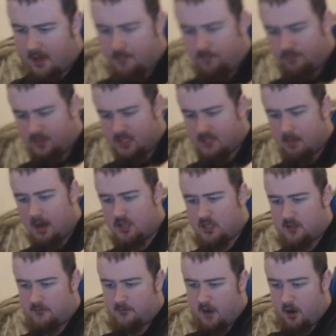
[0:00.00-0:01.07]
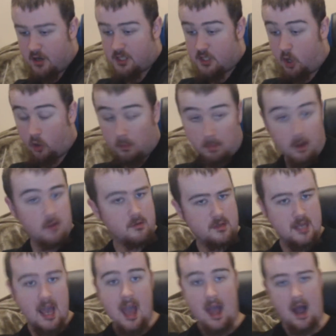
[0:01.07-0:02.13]
spice is very subtle, but
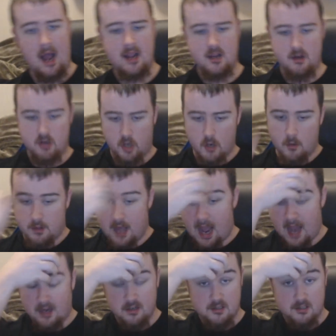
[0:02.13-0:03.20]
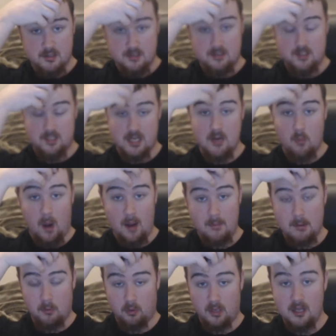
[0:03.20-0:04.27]
yeah, I can agree with that. I can see why
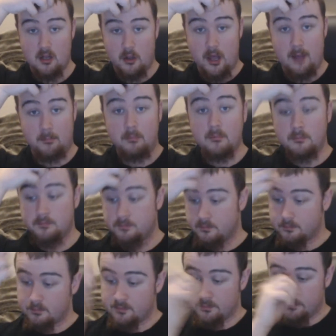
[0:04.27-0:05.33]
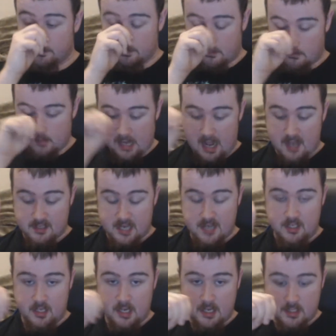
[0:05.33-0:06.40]
people like them. That is actually
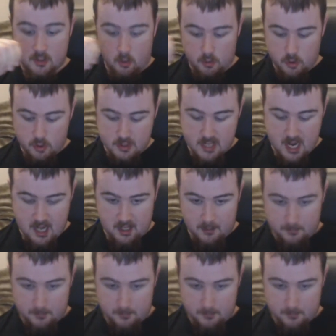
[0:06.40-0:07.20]
a nice go-to snack.